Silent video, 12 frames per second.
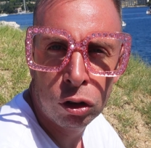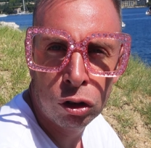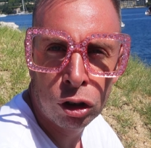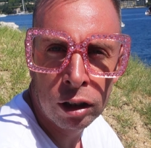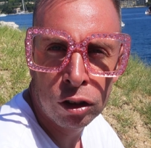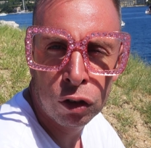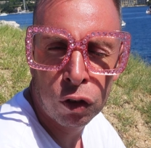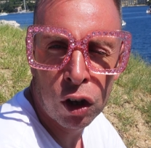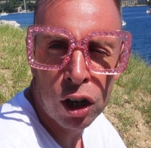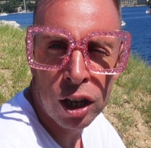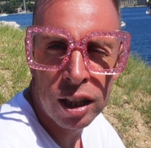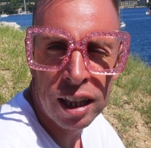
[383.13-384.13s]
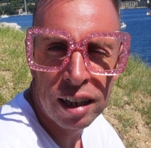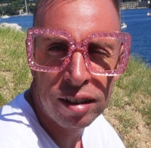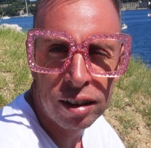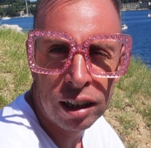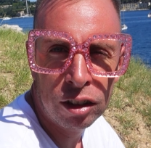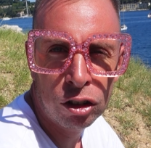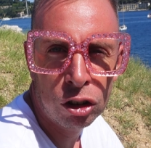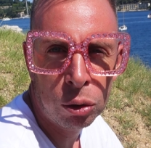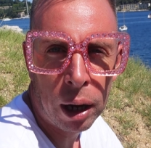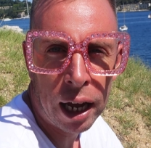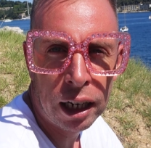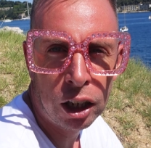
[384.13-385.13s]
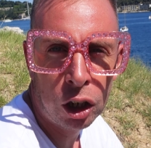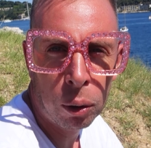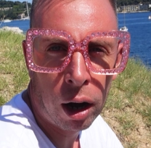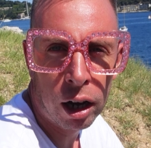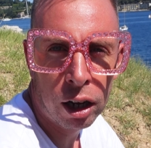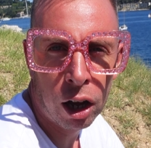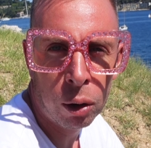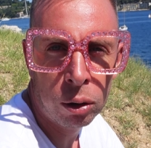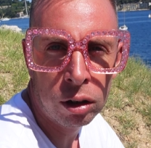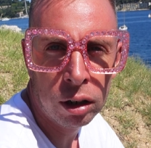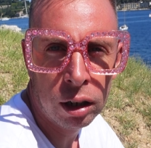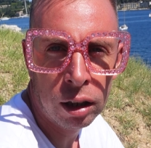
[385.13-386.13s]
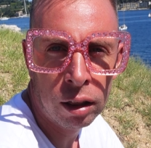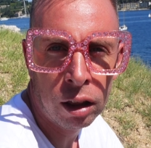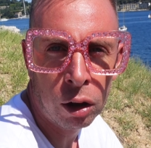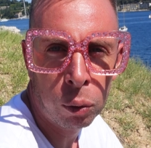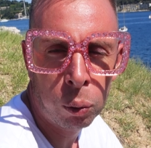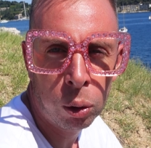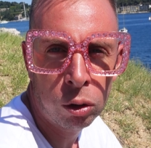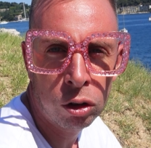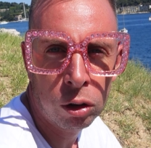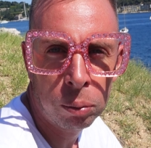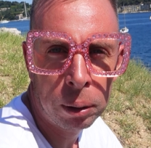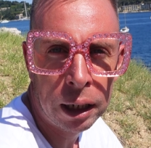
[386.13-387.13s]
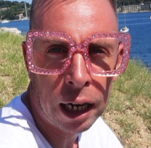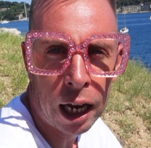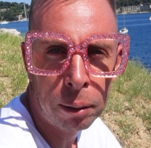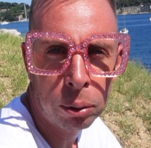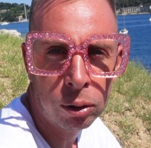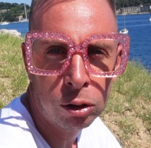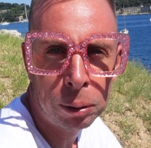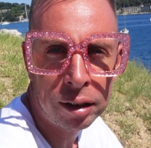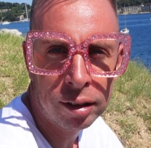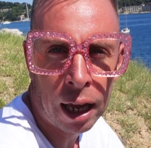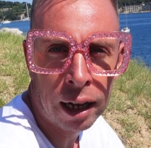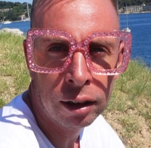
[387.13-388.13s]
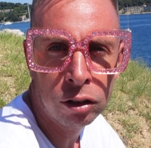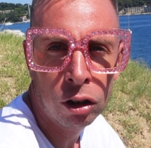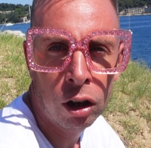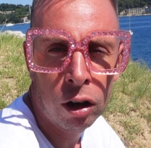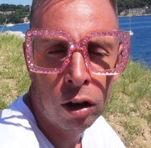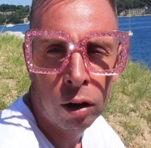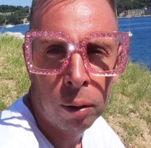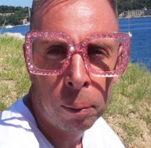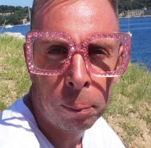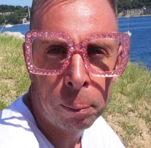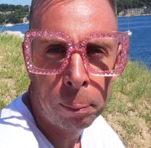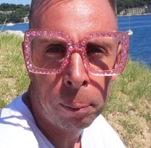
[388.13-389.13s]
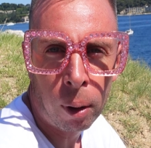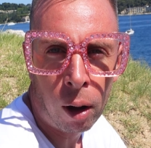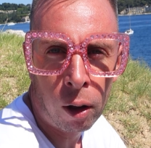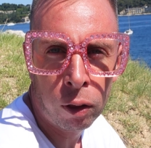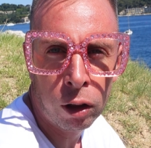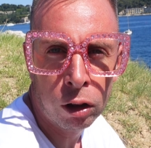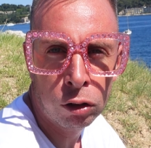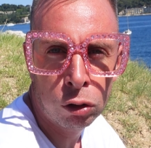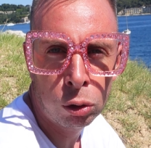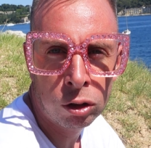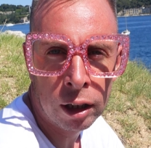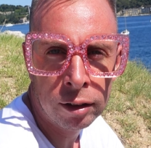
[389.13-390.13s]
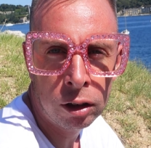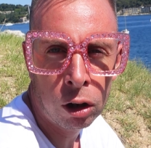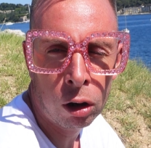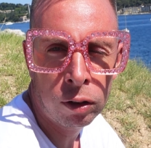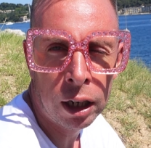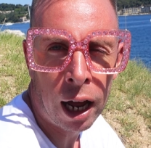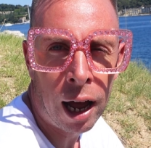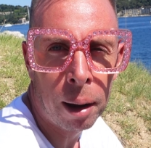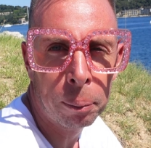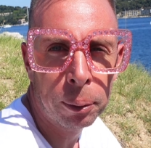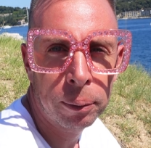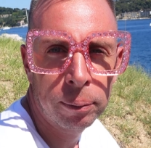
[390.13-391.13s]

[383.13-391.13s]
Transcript: transfer this into a QR code that would be able to be scanned on the Tousanticovid app.